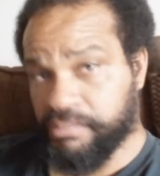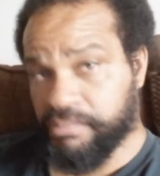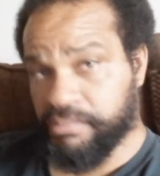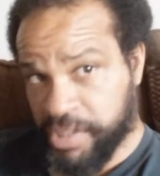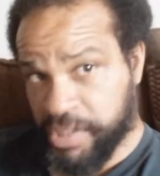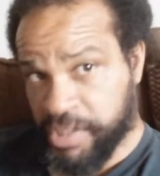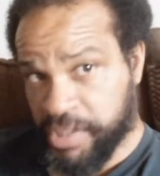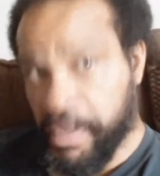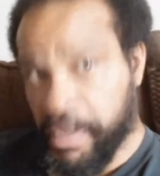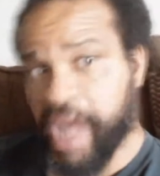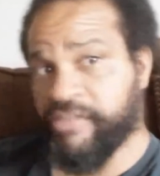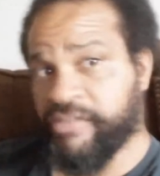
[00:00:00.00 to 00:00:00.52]

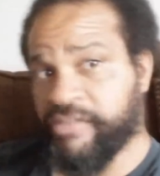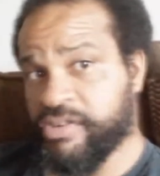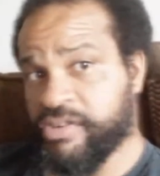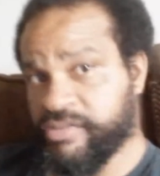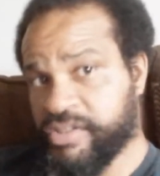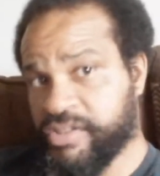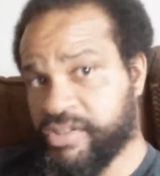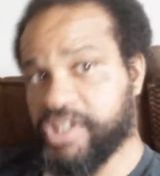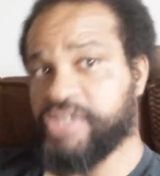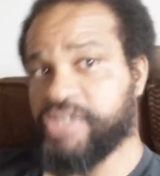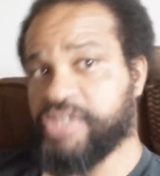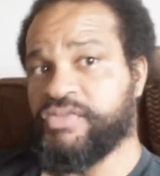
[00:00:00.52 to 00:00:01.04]
Spadafora
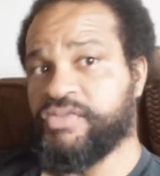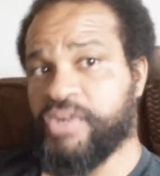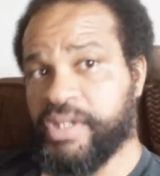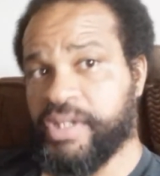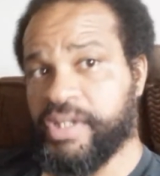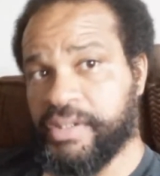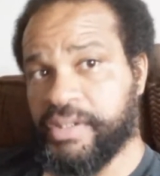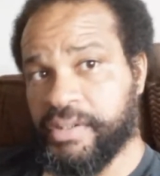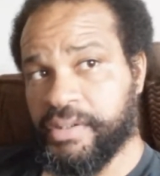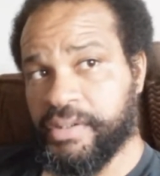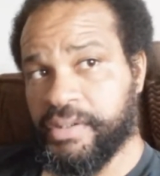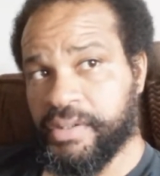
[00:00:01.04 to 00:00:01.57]
versus Floyd.
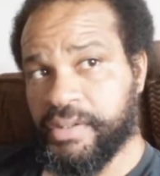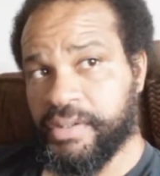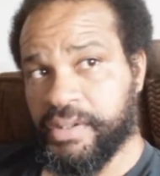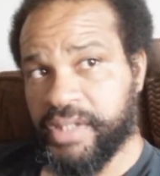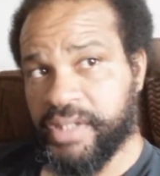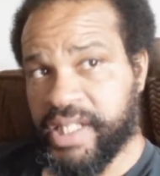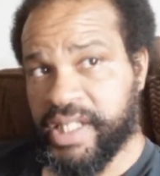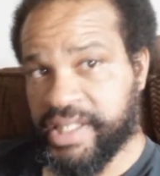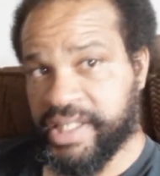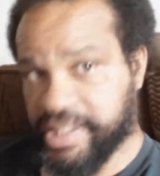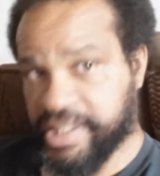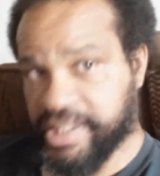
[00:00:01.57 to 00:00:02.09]

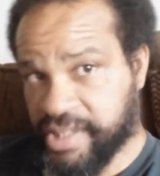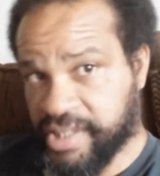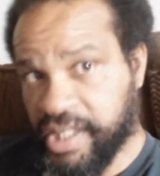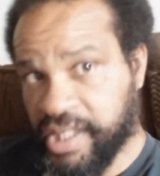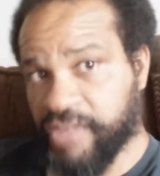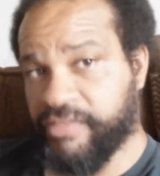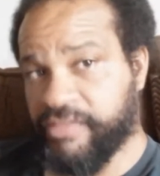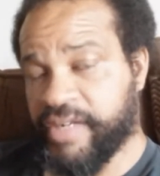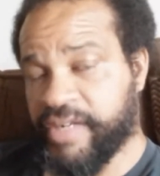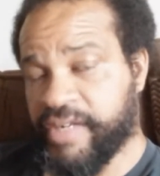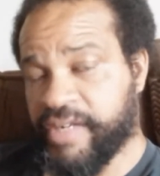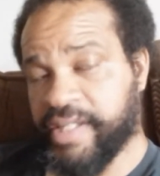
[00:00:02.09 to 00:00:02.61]
That's a skill
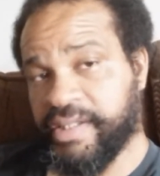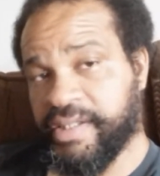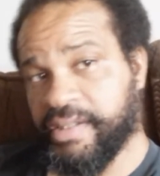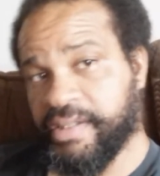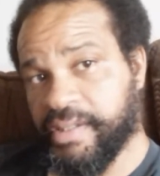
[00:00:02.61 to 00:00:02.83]
fight.